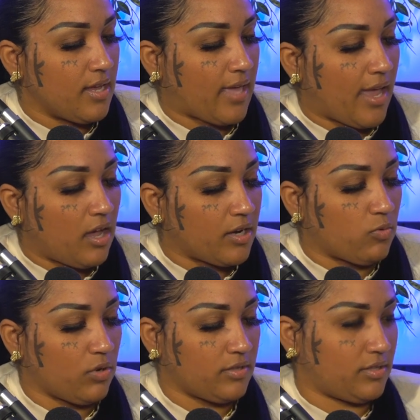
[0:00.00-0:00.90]
chaotic
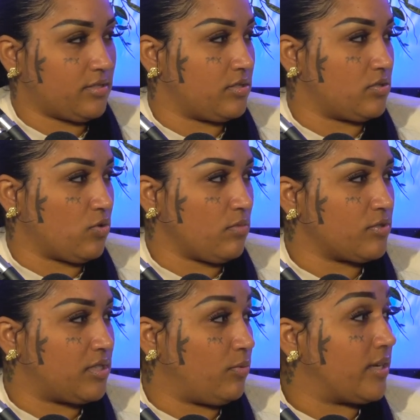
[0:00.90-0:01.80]
world that this is
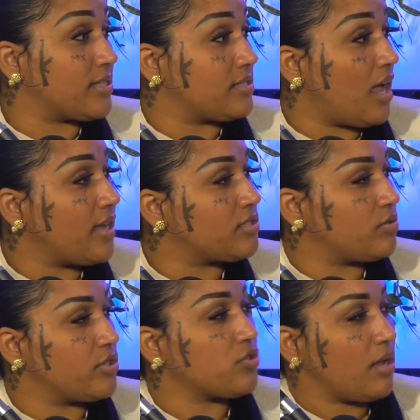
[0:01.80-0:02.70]
normalcy when it's not. And so
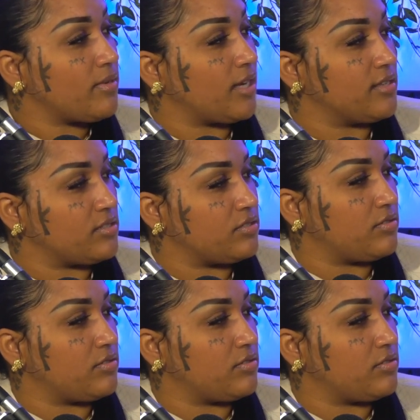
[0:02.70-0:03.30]
it traumatizes you,